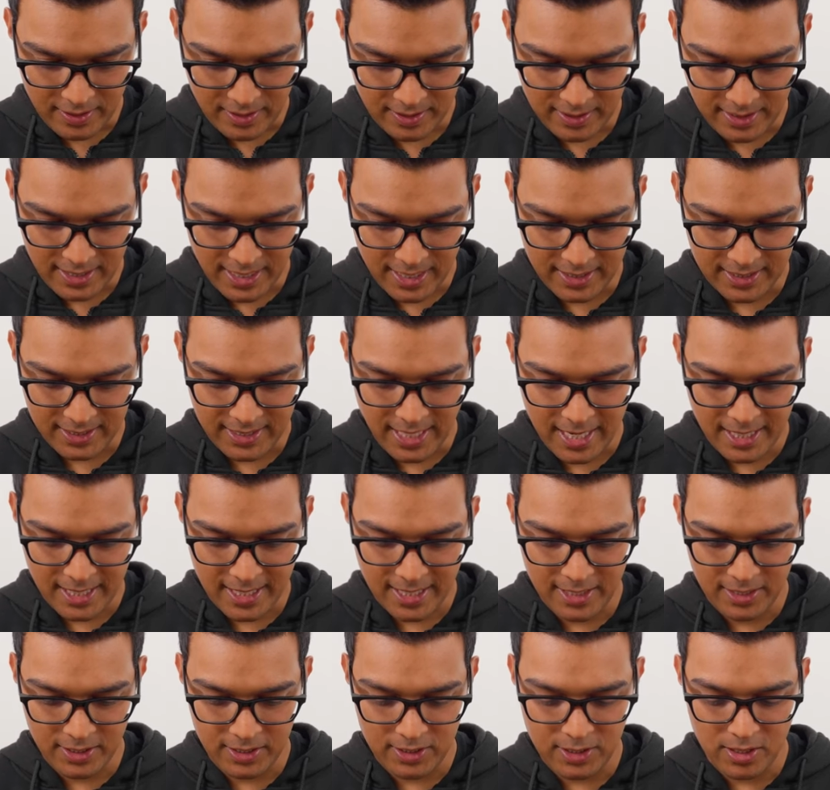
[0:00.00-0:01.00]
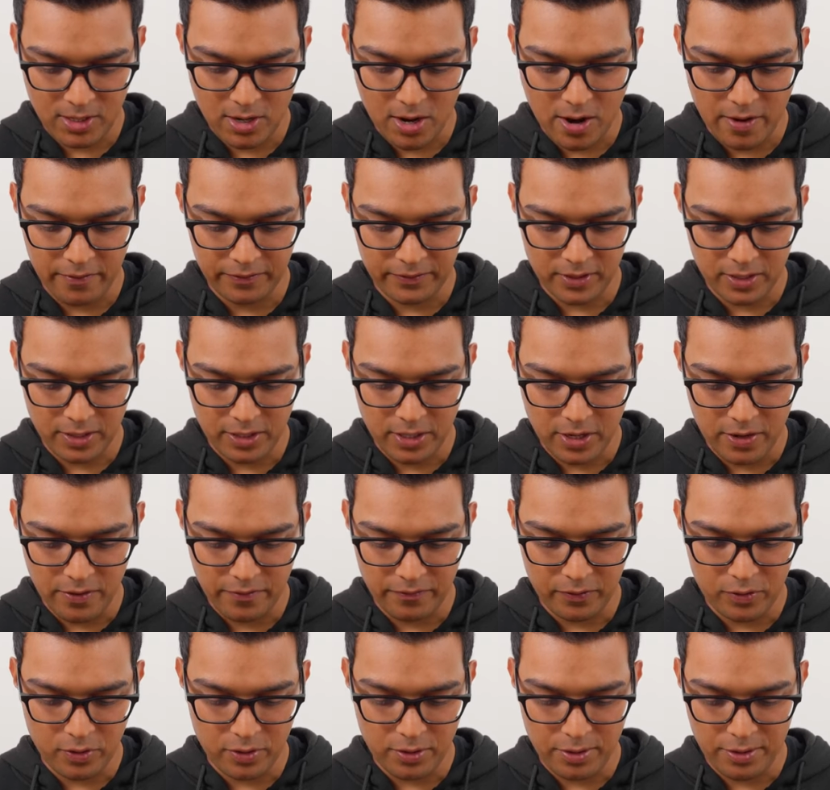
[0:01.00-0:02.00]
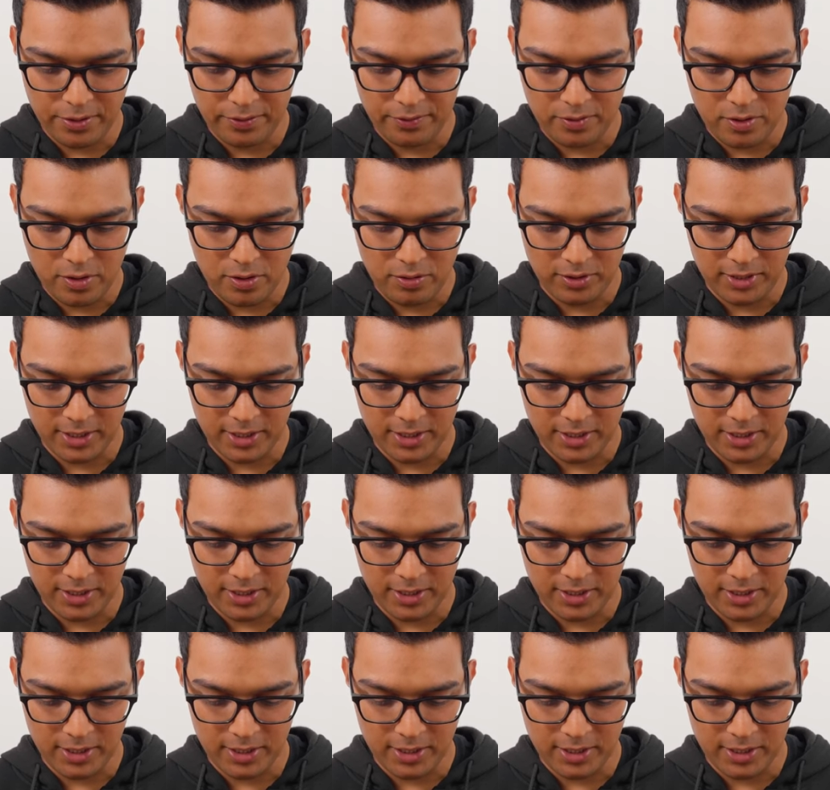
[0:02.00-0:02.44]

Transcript: 6 seconds after you've gone through